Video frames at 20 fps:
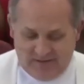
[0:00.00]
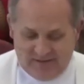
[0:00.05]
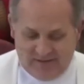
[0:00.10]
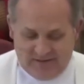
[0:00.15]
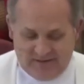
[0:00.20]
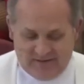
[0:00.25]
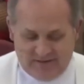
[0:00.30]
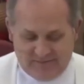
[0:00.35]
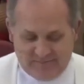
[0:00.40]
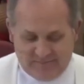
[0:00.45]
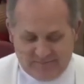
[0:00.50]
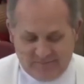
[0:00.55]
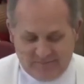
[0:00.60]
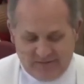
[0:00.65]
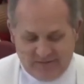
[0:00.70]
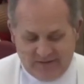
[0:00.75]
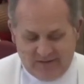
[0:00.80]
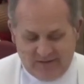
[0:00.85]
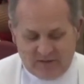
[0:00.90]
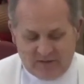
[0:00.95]
Um,
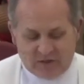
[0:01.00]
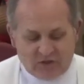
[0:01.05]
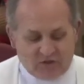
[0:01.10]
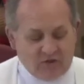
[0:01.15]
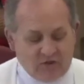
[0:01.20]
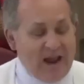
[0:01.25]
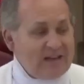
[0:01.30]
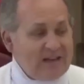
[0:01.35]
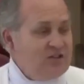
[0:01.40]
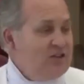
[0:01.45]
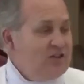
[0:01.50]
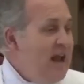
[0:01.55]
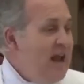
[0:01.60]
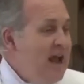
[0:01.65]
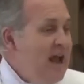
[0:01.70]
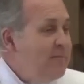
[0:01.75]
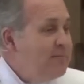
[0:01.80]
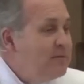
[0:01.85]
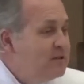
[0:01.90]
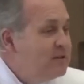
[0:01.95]
distraction
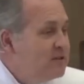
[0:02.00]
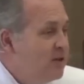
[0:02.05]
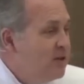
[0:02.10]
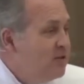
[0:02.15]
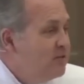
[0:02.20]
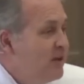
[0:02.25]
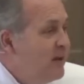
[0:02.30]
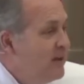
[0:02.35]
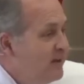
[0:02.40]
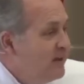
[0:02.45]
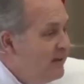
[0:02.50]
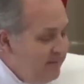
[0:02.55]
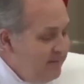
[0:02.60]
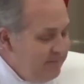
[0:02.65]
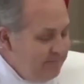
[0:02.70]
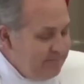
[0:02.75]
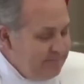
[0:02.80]
happens, though, doesn't it?